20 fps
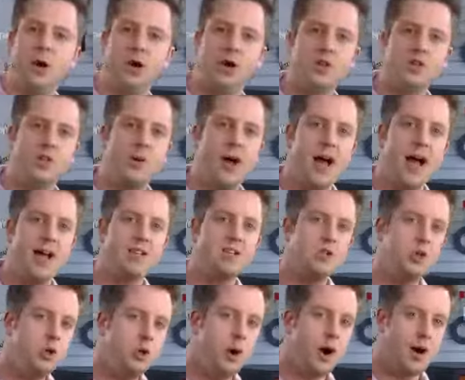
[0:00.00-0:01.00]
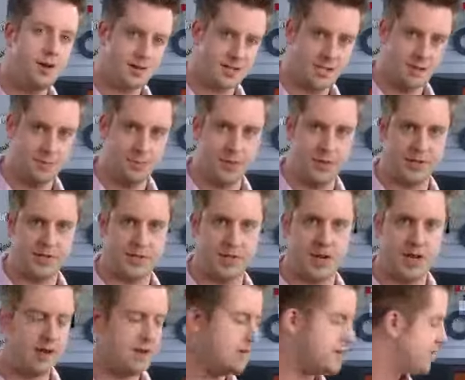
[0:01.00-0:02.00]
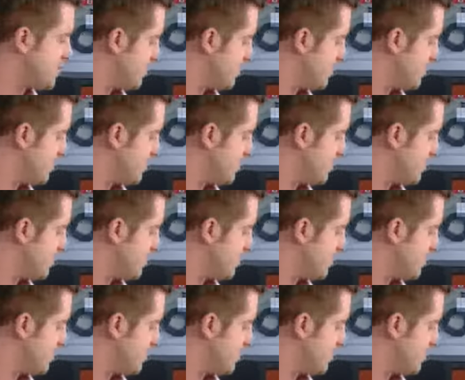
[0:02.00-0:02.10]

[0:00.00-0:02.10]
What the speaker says: also has two aux inputs on it.